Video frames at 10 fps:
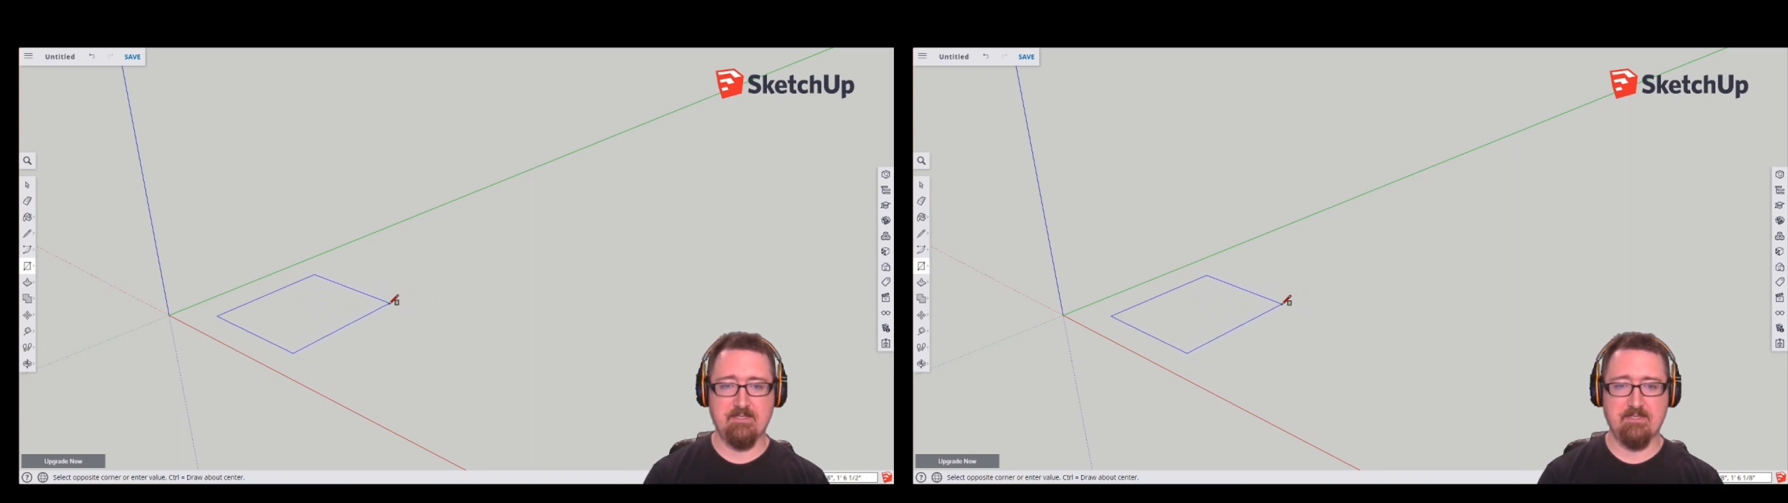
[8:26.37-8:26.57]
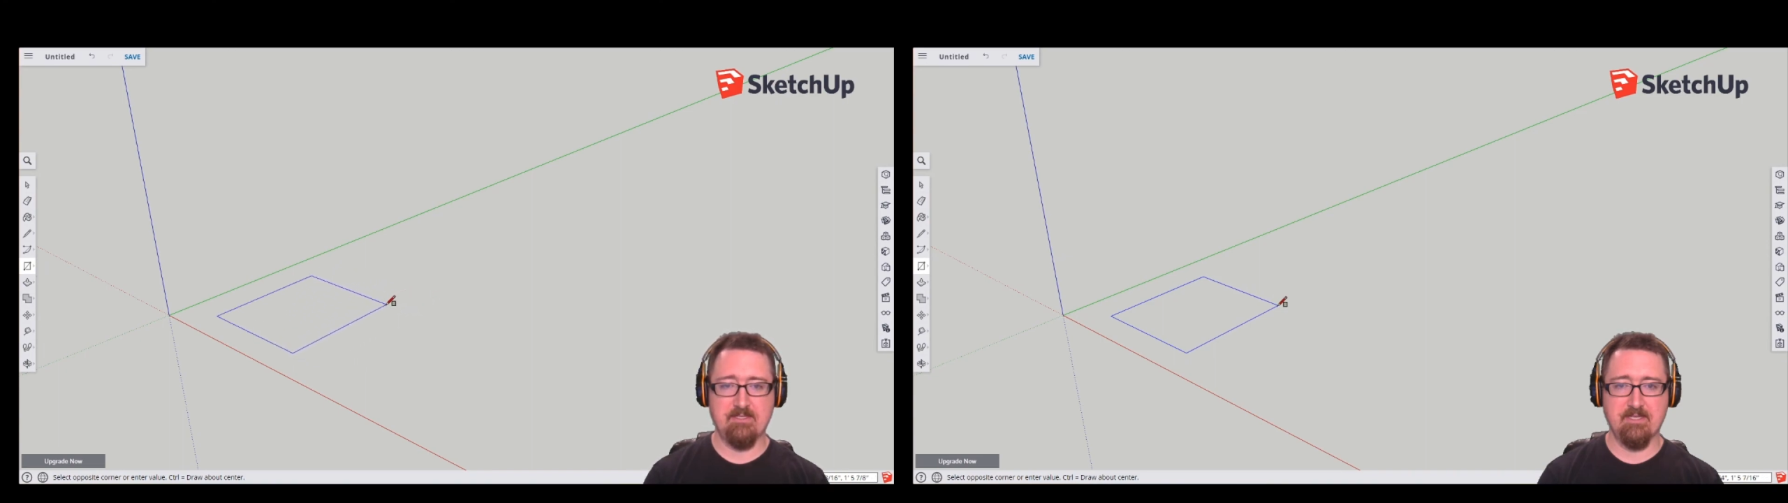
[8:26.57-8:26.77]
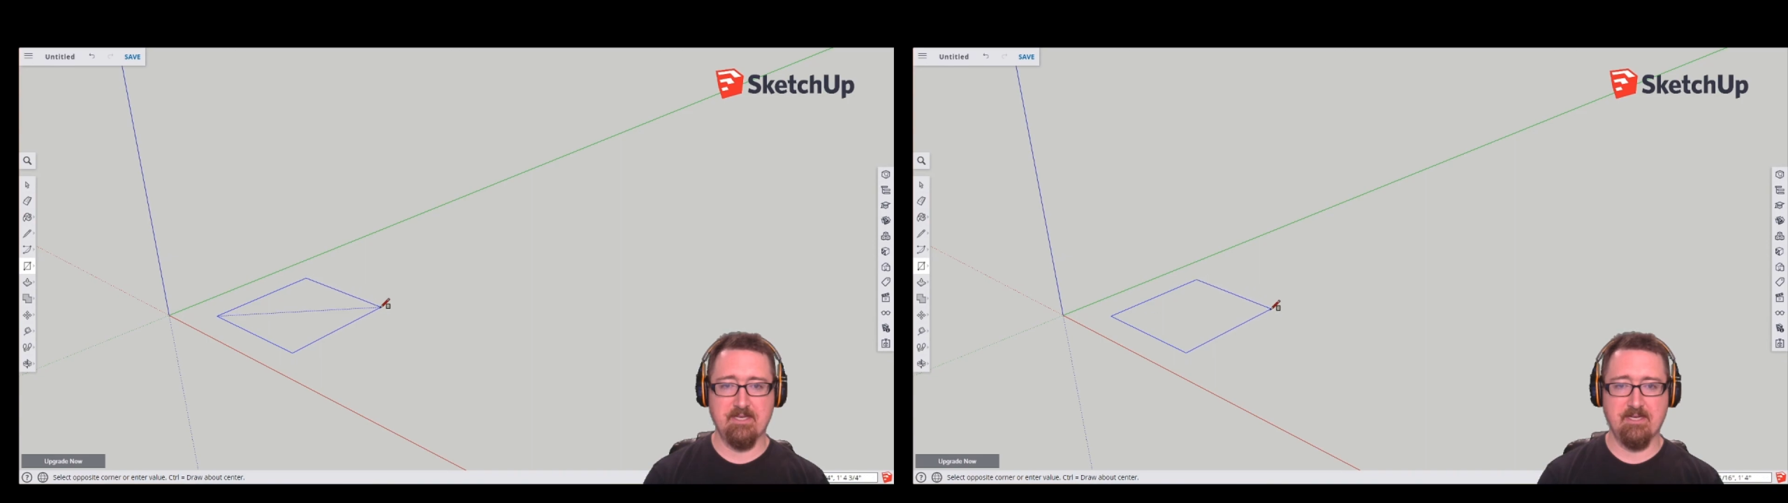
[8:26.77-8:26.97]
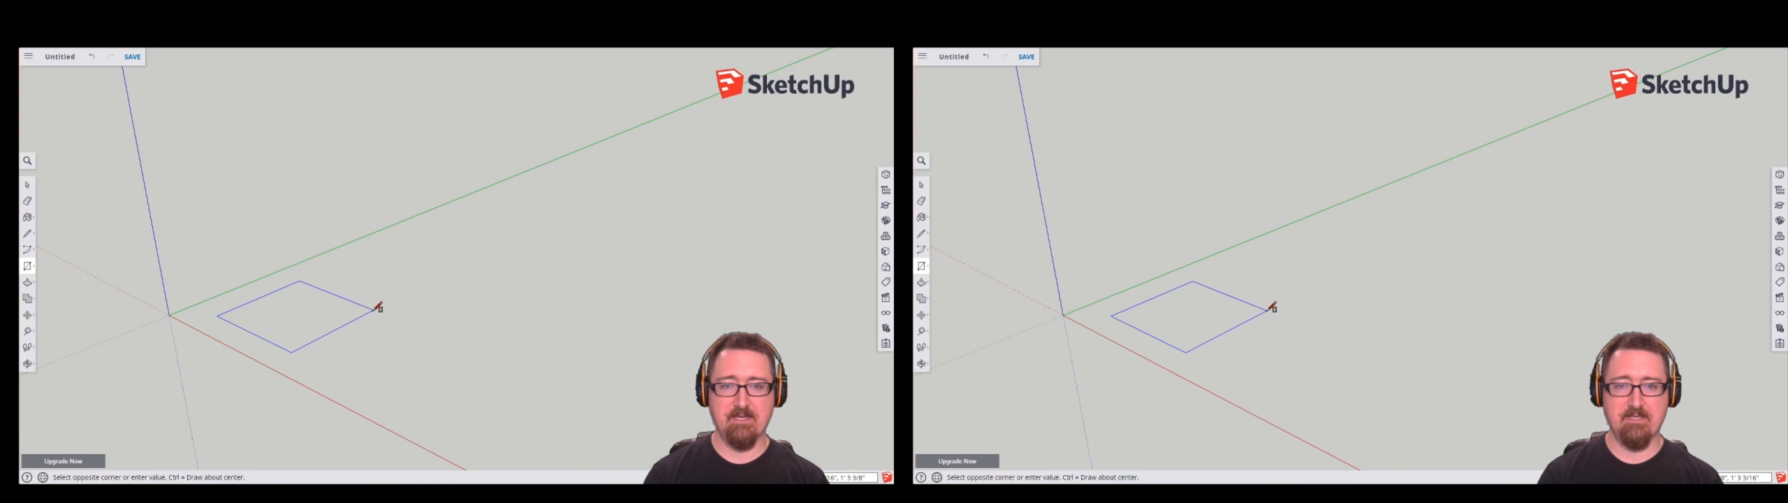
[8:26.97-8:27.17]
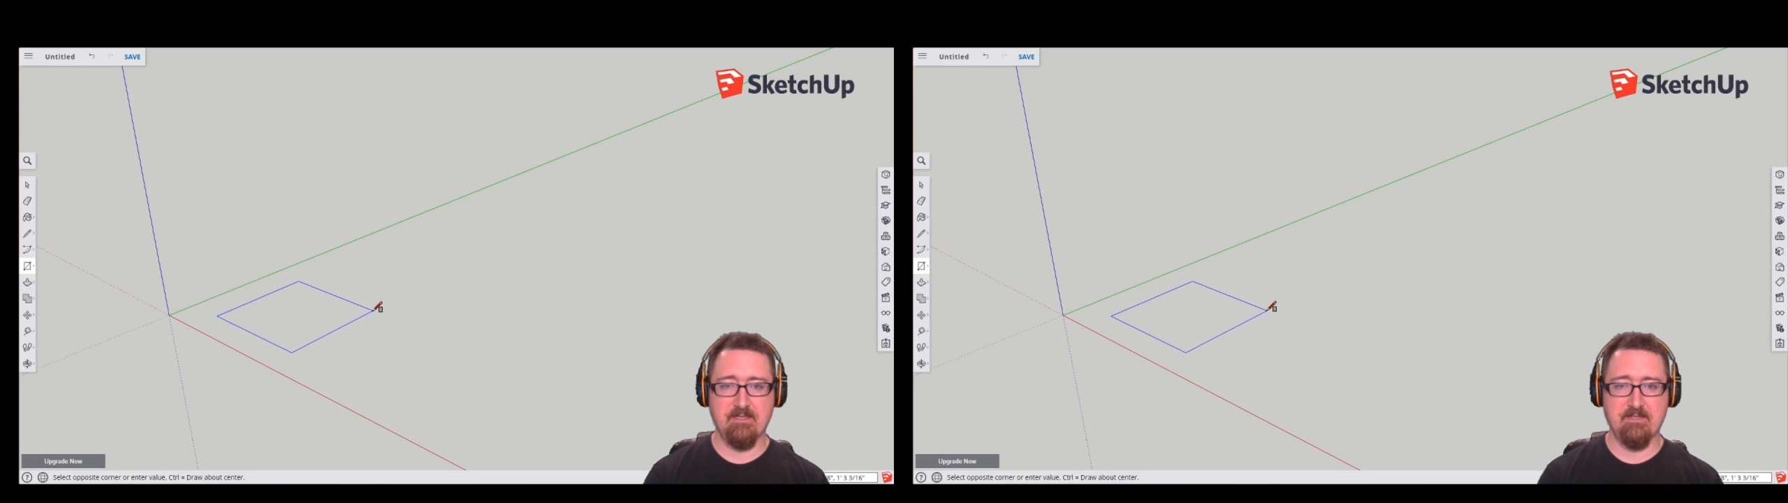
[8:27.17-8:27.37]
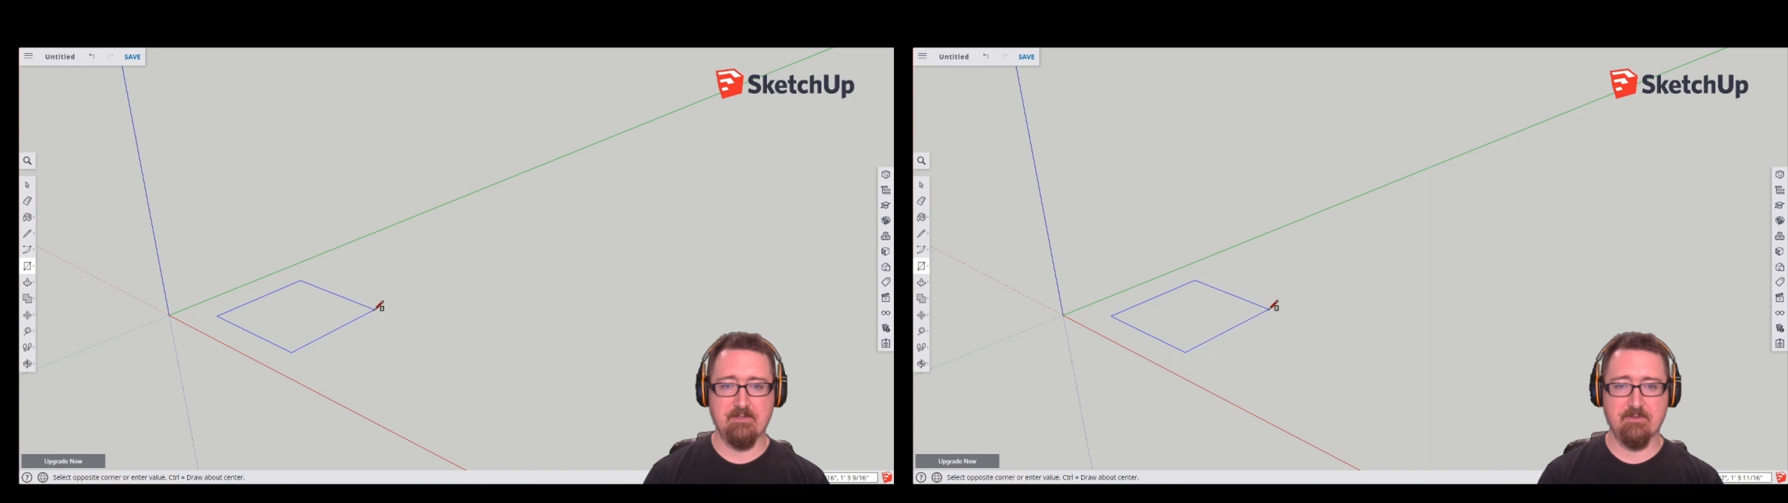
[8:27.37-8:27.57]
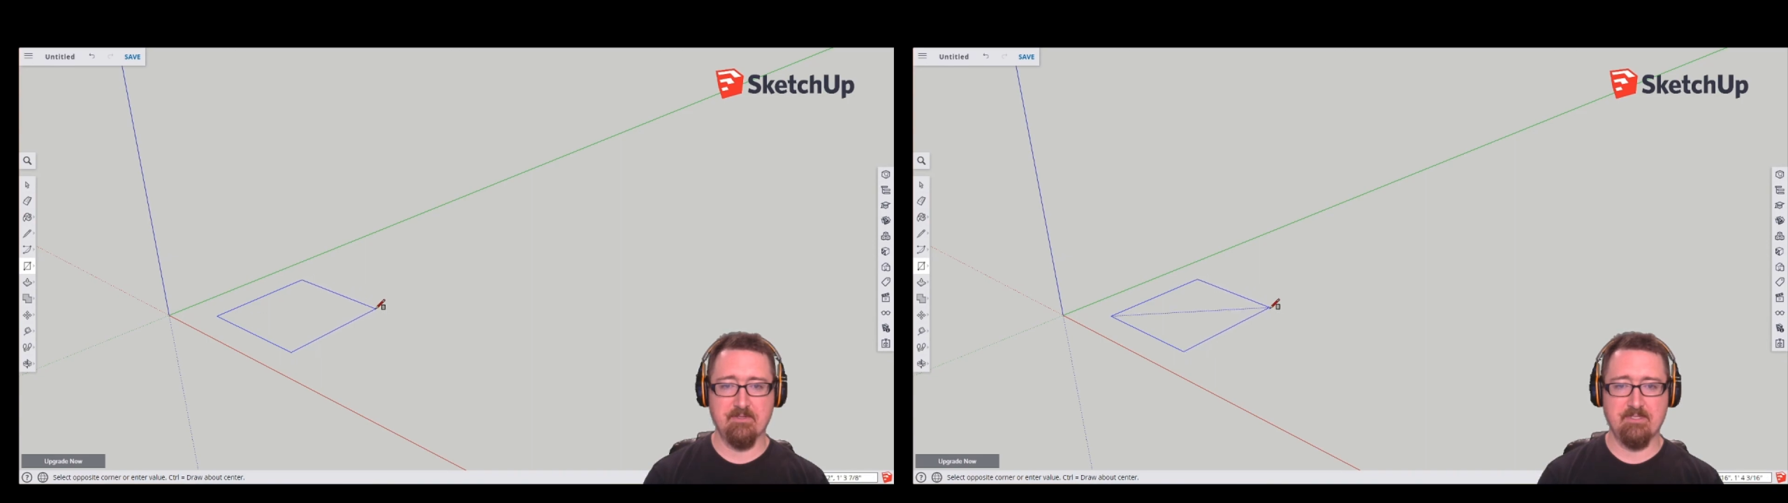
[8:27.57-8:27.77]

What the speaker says: dotted or